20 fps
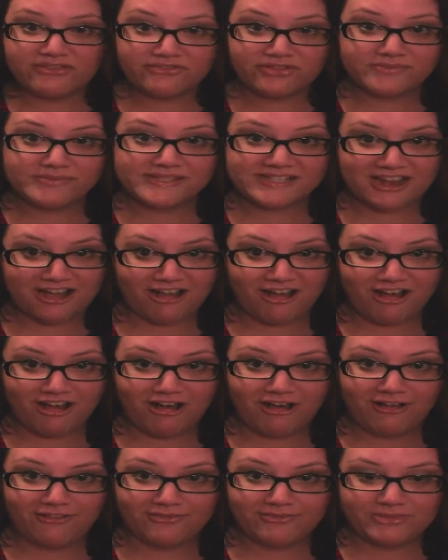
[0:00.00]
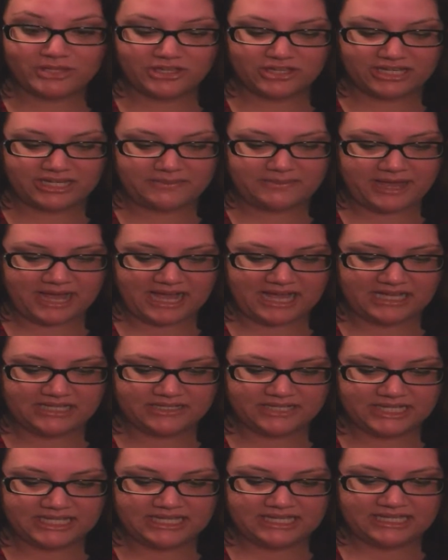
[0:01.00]
from Style Haul from the goodie bag.
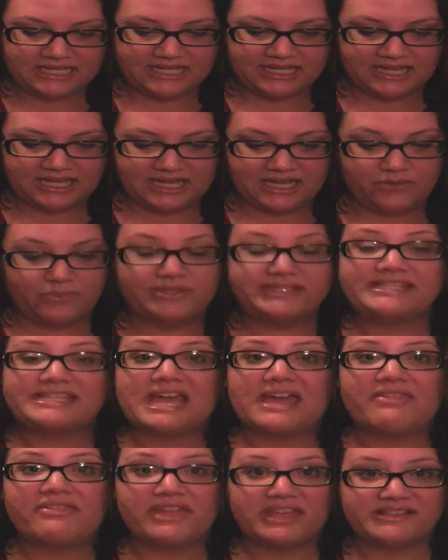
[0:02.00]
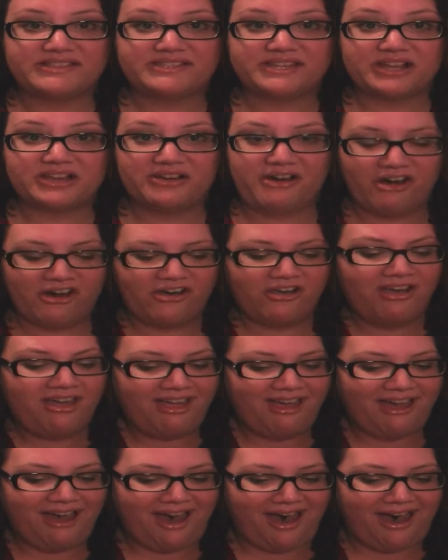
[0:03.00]
Uh, once again, thanks Style Haul.
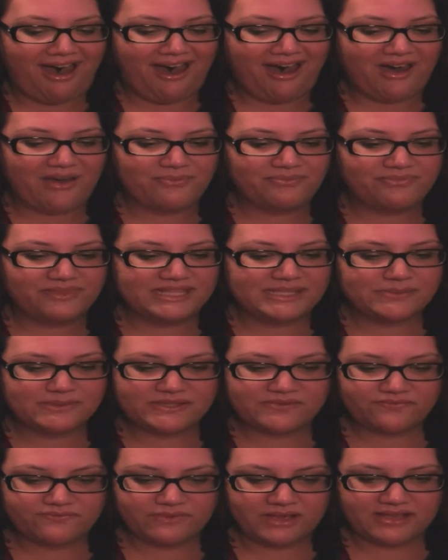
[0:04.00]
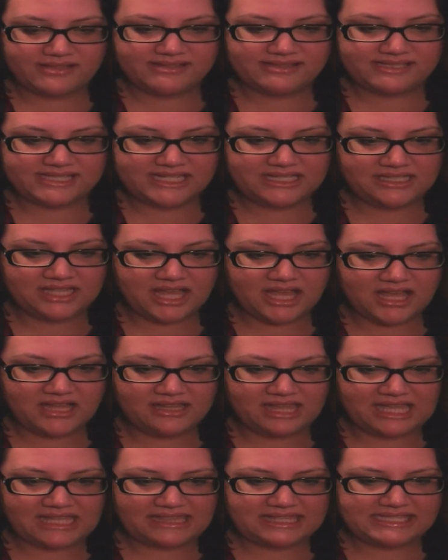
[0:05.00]
Um, this was a Stila,
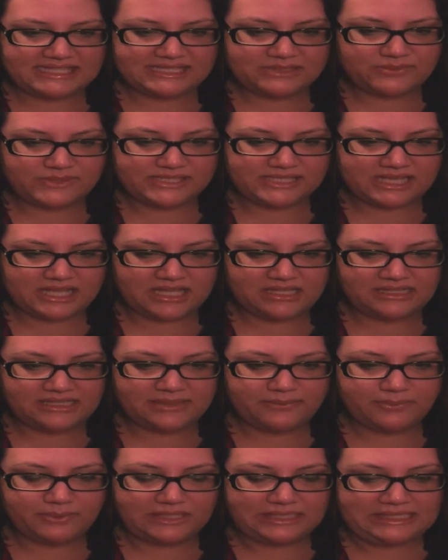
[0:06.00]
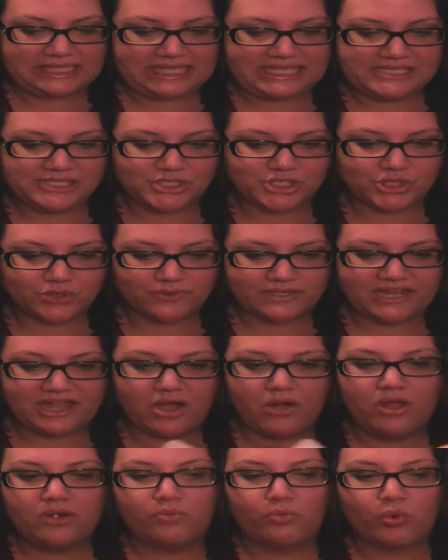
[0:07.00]
like this was a lip glaze
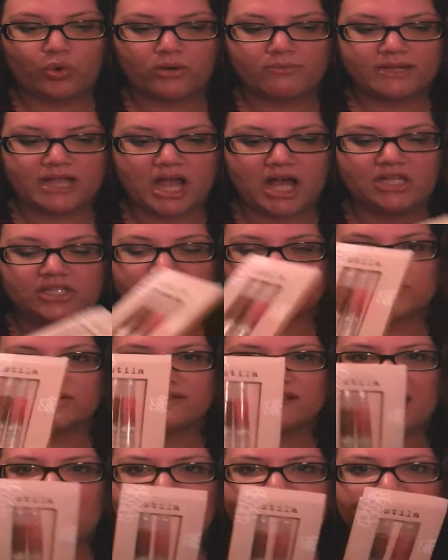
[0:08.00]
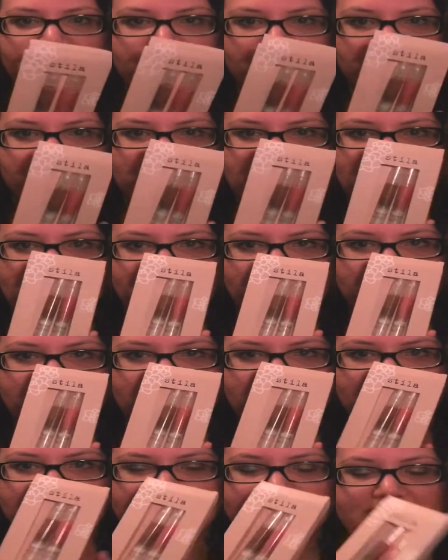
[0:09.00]
trio and warm colors. I have two in here
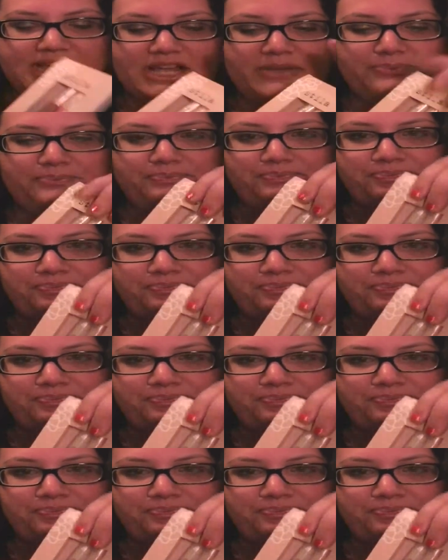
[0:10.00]
because um,